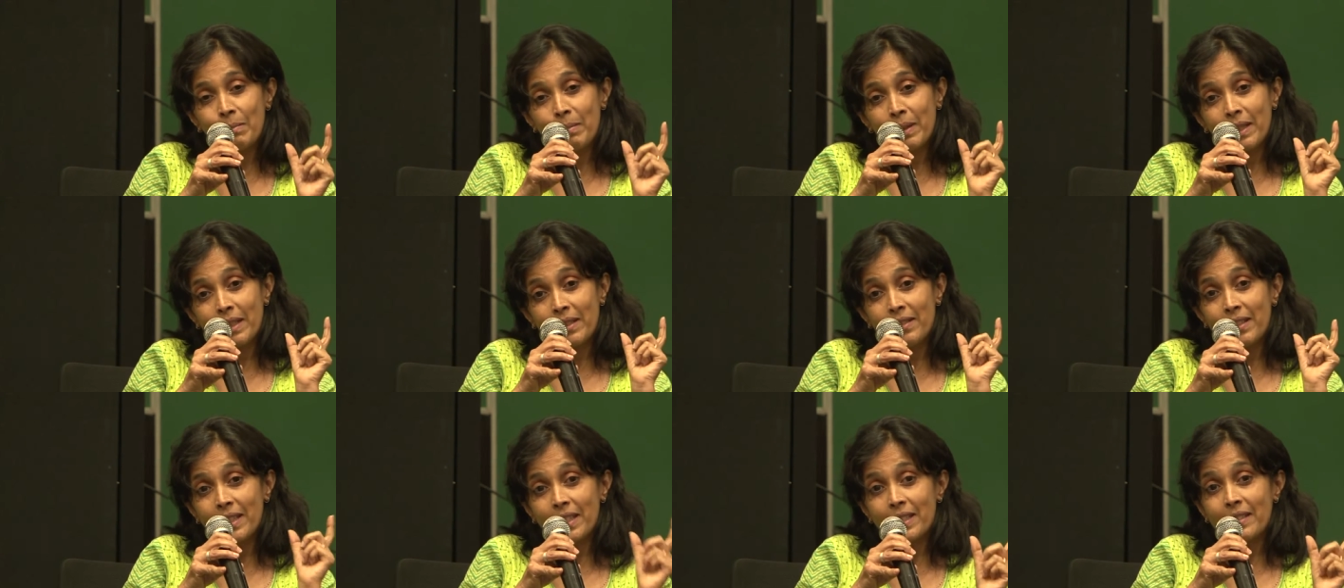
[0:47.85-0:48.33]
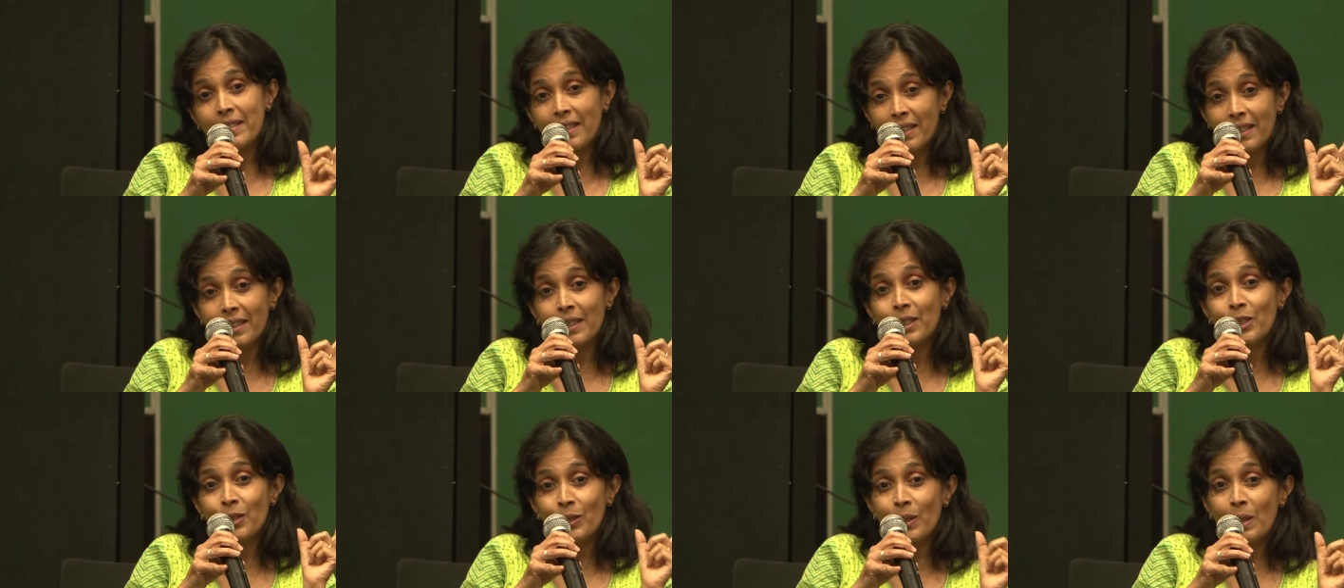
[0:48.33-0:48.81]
but
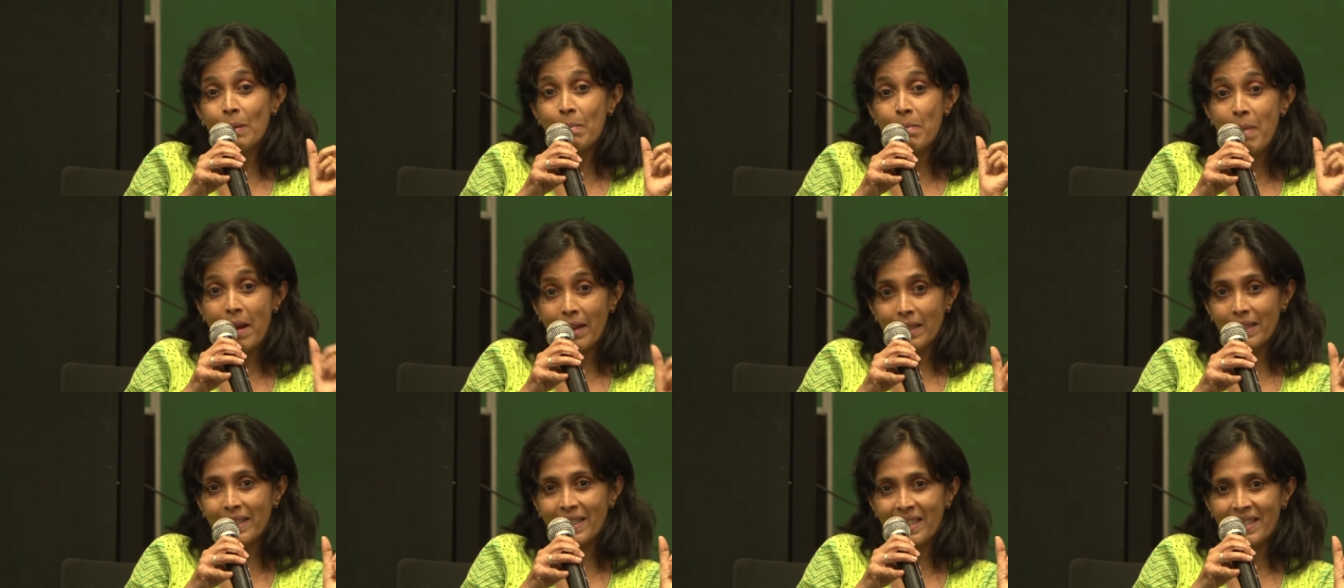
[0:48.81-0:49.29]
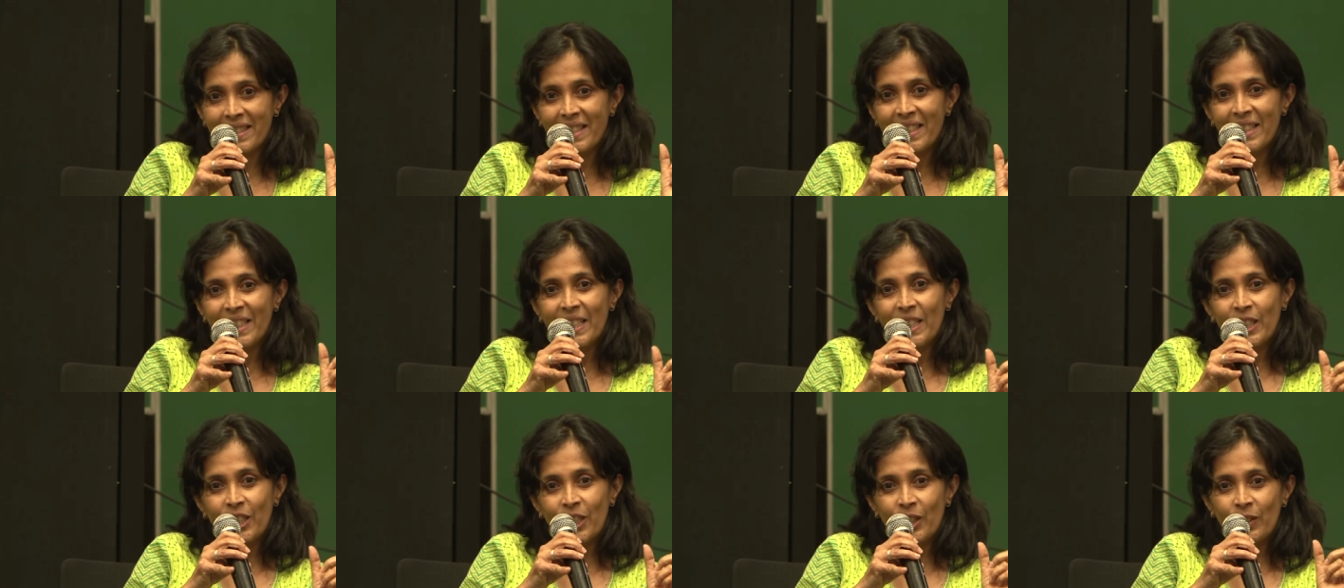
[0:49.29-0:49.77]
restricted to the bus,
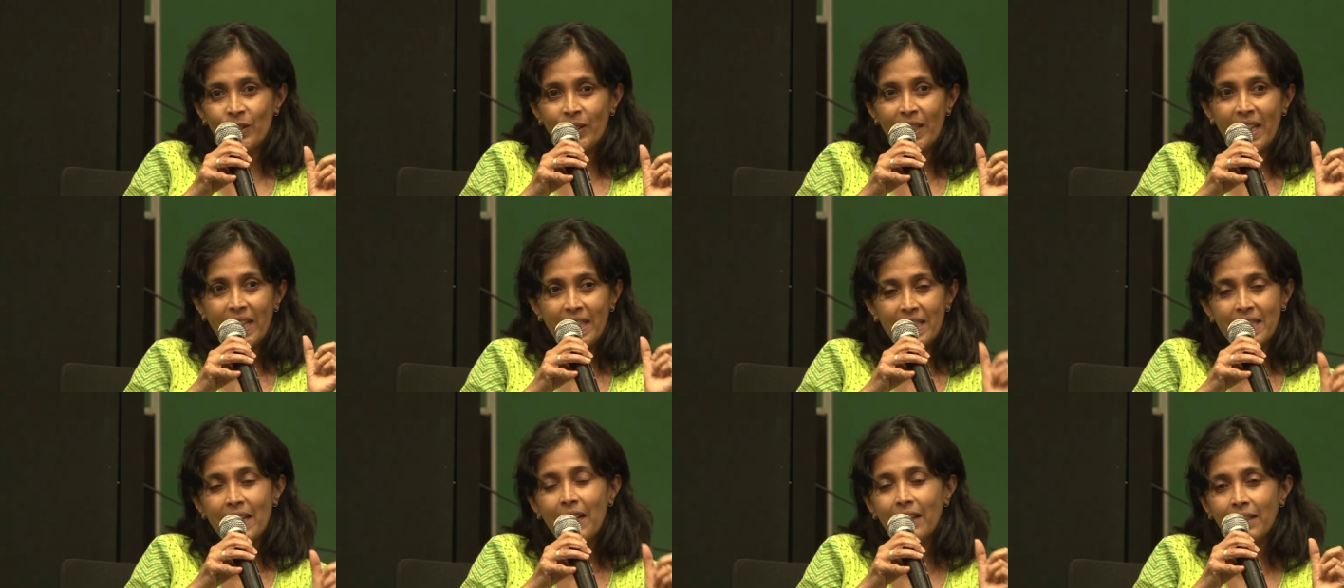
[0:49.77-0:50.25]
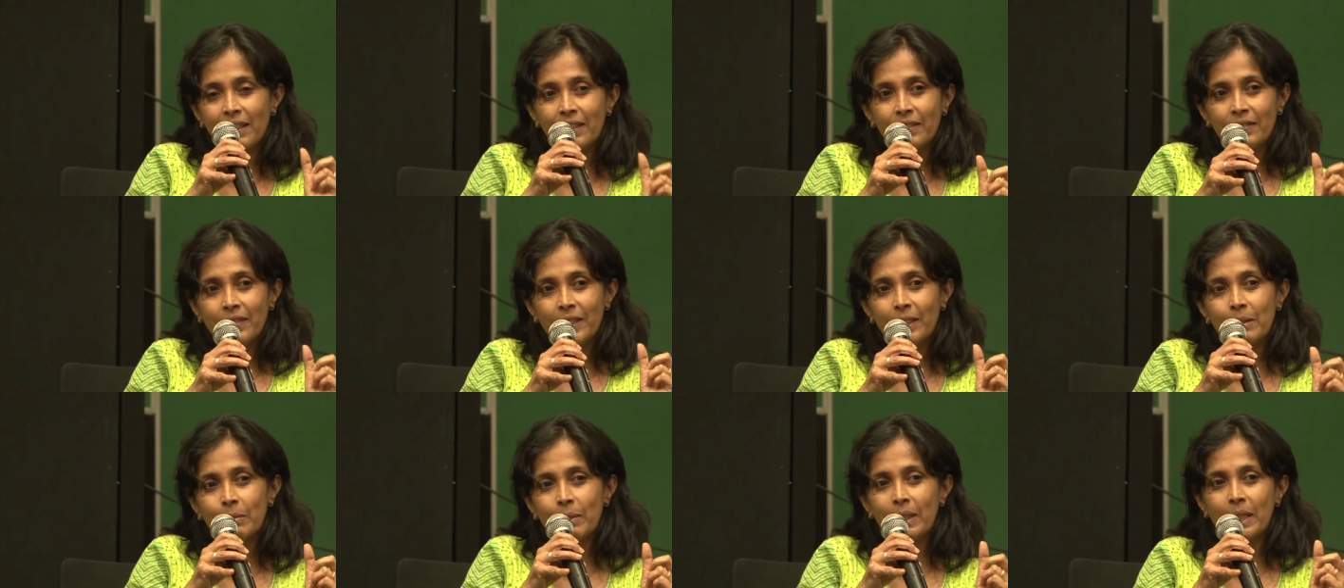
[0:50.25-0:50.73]
you know, the entire
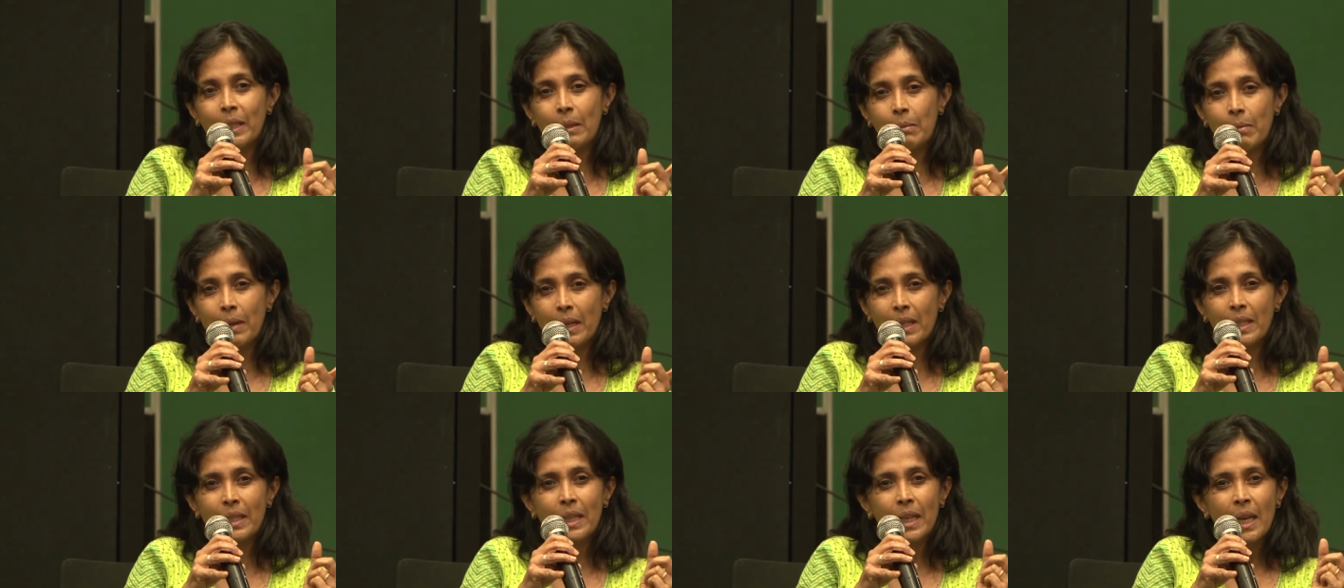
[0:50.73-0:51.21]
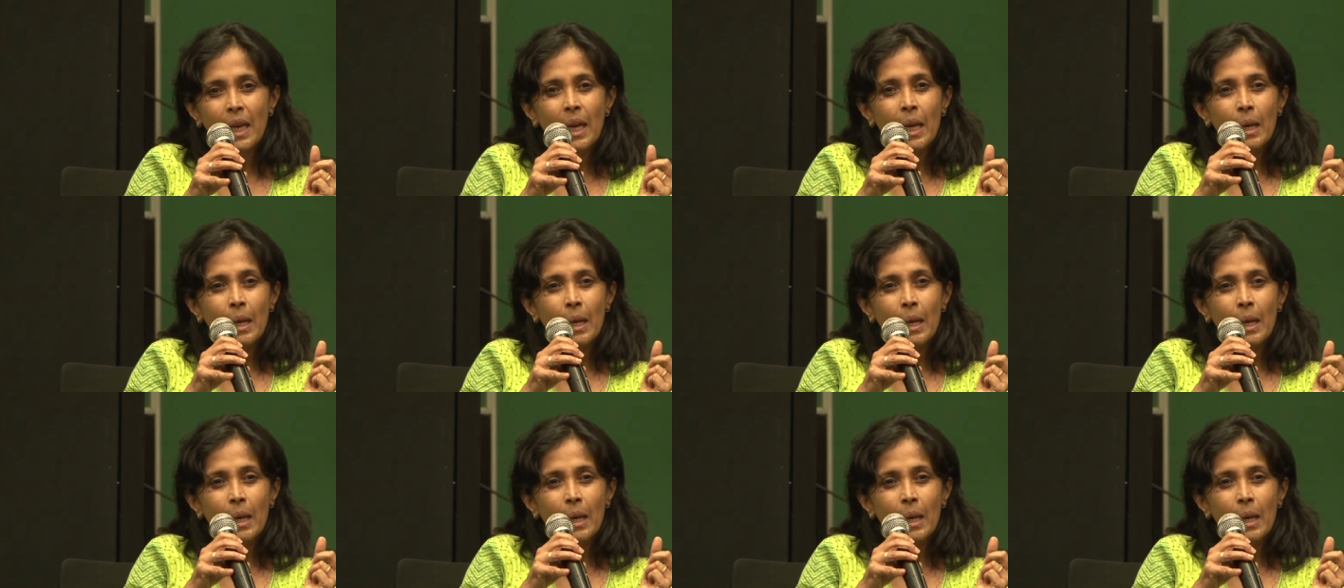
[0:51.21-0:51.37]
film in the bus.